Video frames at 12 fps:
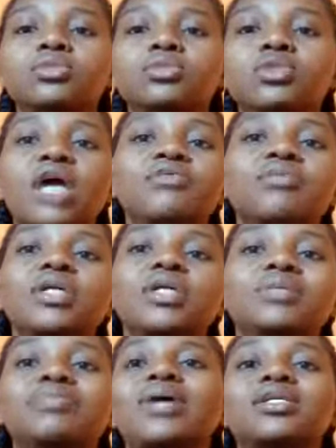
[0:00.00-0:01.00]
you can even make
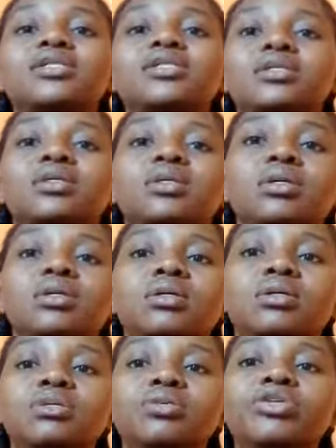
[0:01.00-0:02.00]
the price
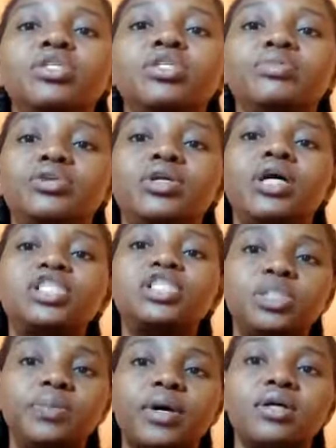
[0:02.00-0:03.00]
during the pre-order
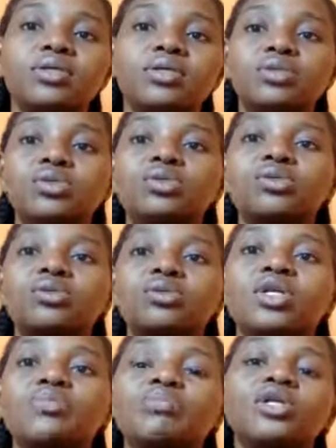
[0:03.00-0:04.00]
cheaper, just
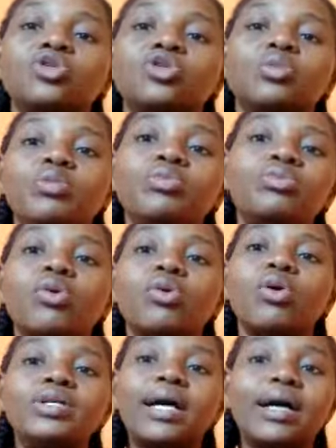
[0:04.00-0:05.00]
to make sure people
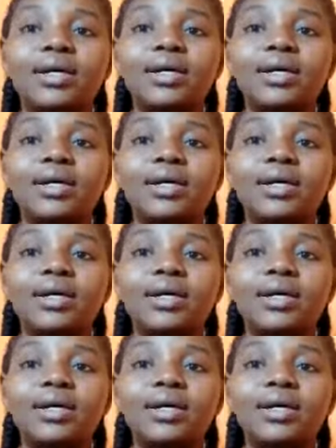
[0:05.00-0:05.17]
order.